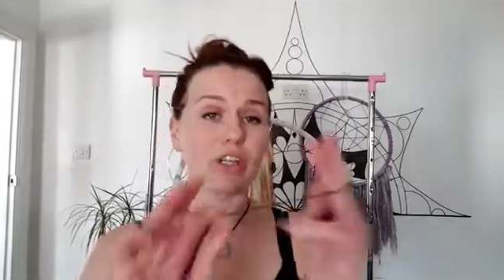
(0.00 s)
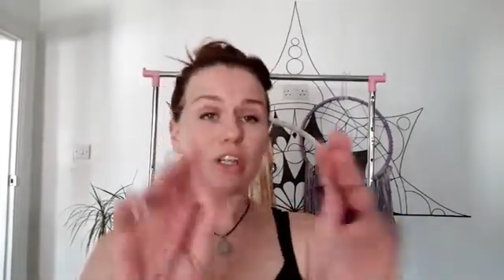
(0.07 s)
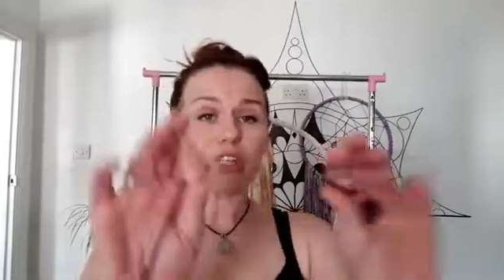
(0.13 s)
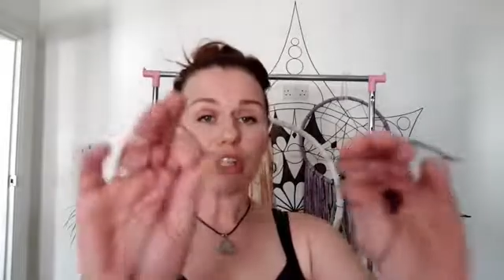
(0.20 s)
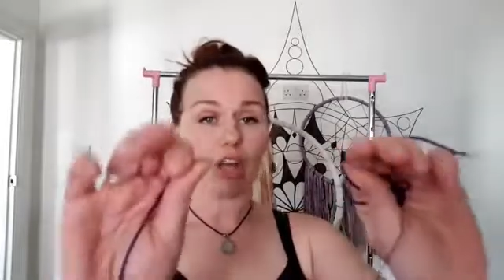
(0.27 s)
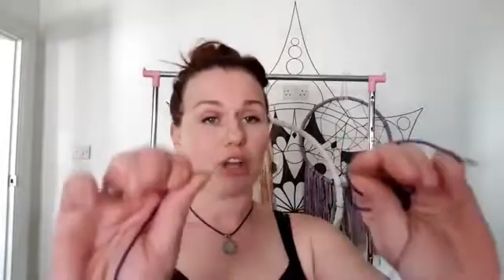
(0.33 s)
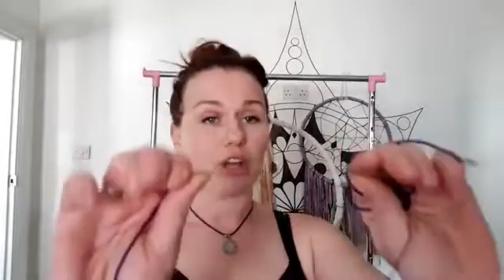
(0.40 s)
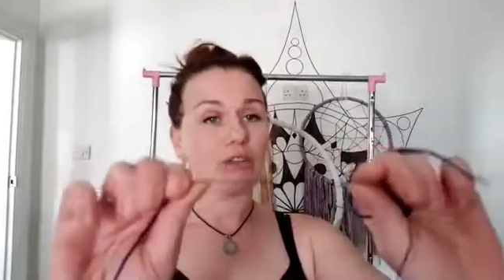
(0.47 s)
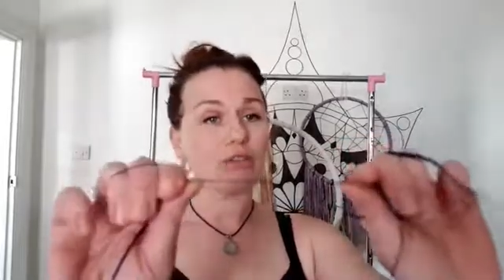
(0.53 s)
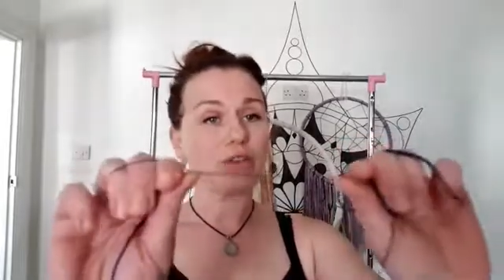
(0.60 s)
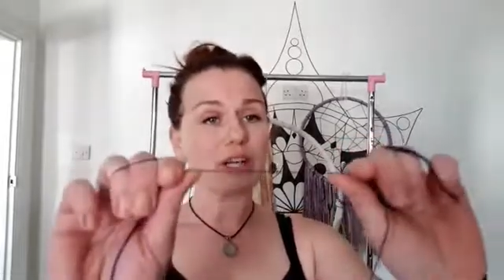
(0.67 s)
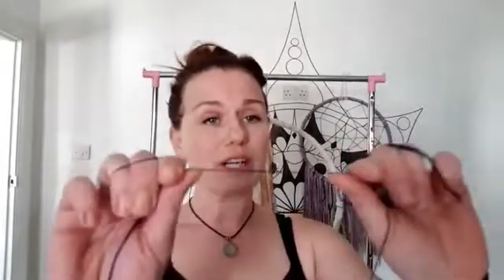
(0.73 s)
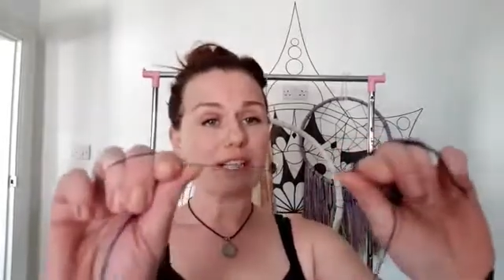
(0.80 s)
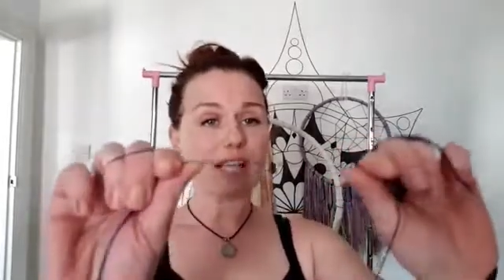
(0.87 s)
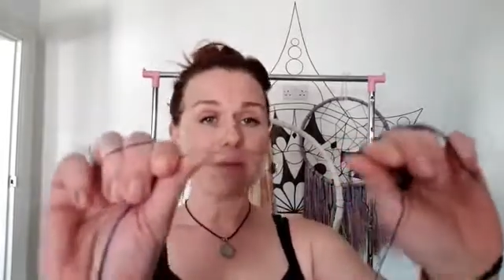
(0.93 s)
So, for
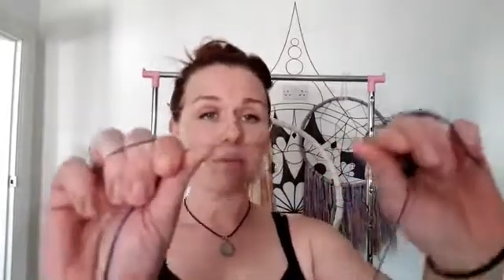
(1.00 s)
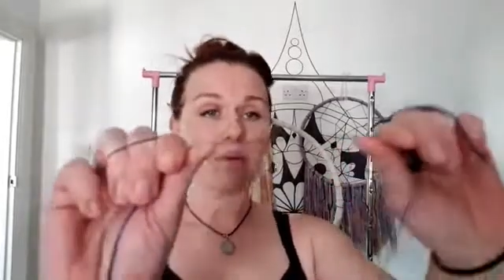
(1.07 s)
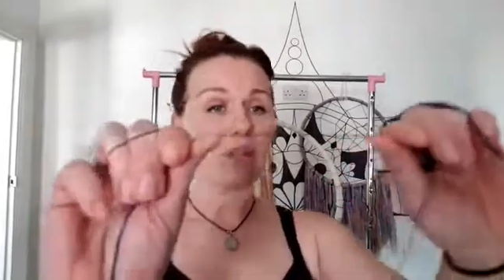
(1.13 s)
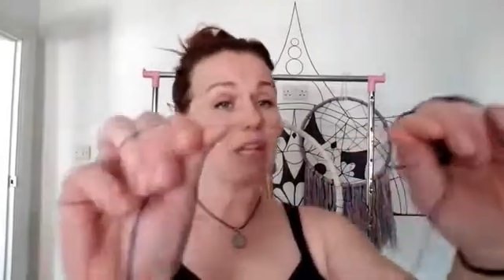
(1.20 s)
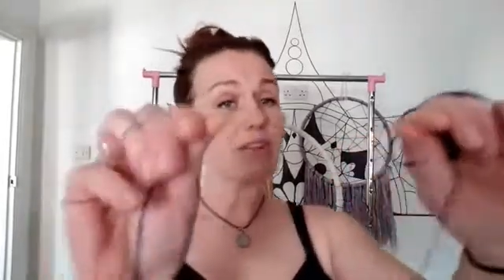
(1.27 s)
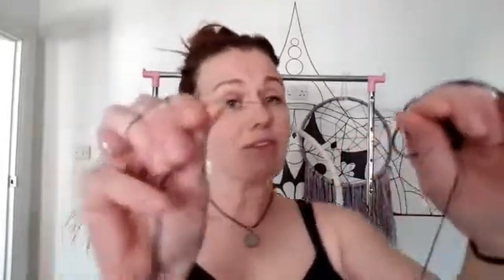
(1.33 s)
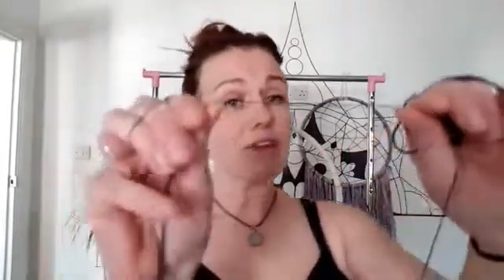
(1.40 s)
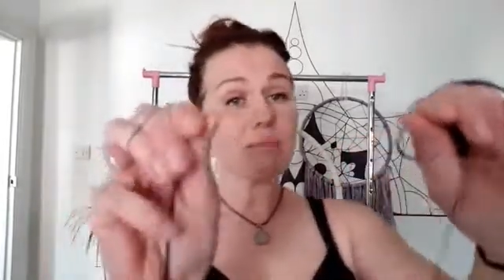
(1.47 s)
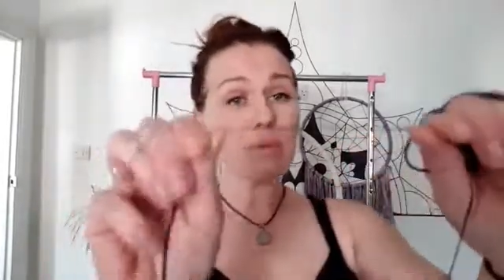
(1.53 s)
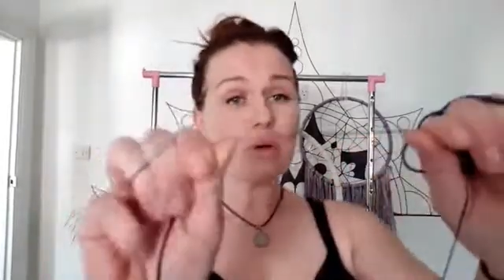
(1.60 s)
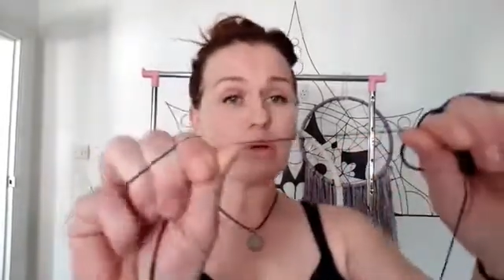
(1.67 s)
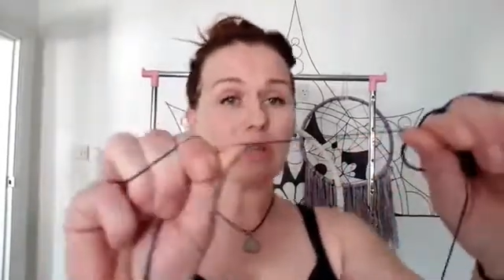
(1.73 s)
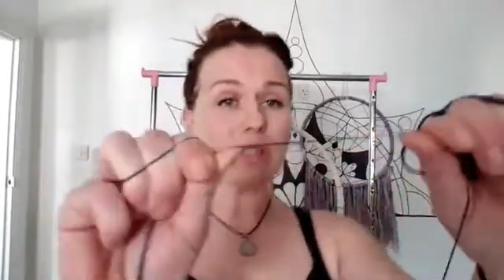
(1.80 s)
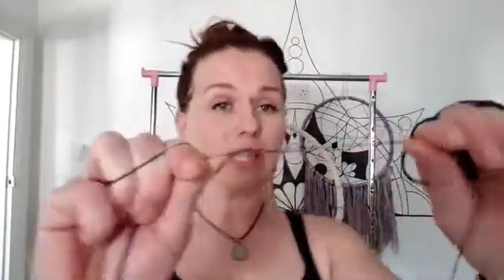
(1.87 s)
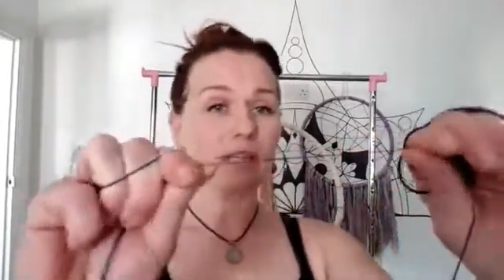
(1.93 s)
example, if I
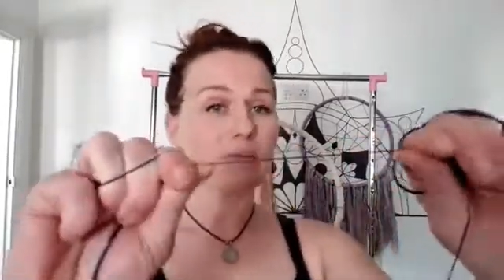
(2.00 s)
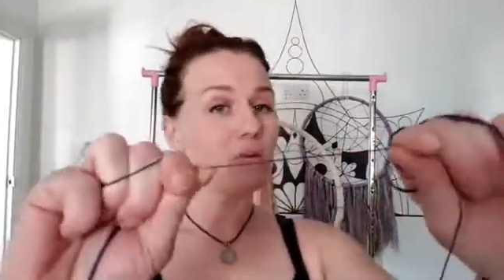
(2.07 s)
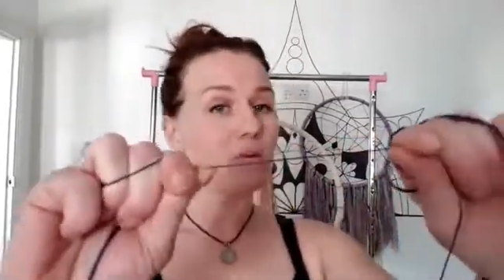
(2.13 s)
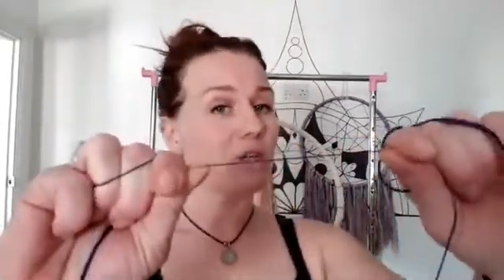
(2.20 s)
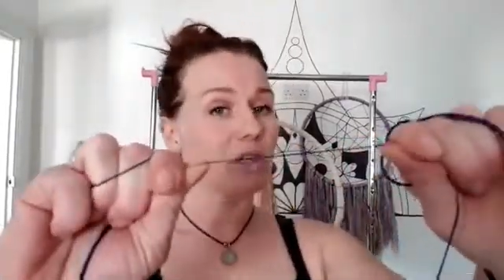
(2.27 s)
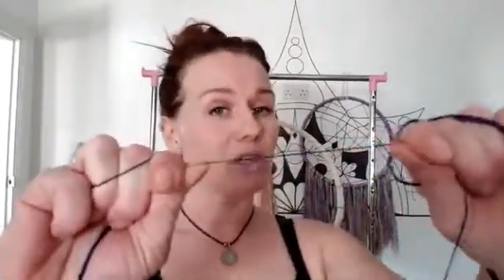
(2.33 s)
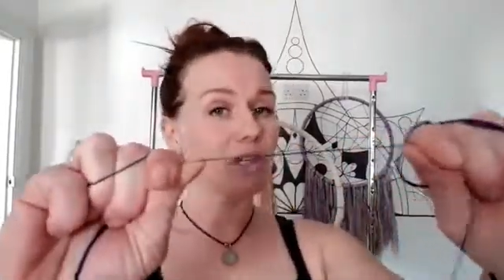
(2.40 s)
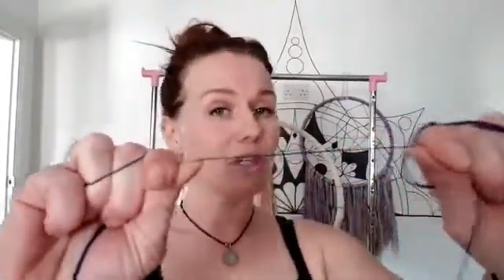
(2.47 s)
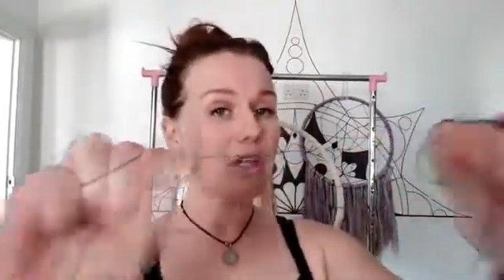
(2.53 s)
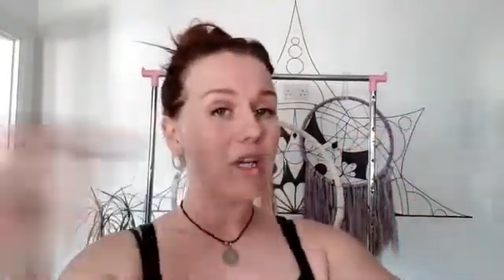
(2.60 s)
pull this wool,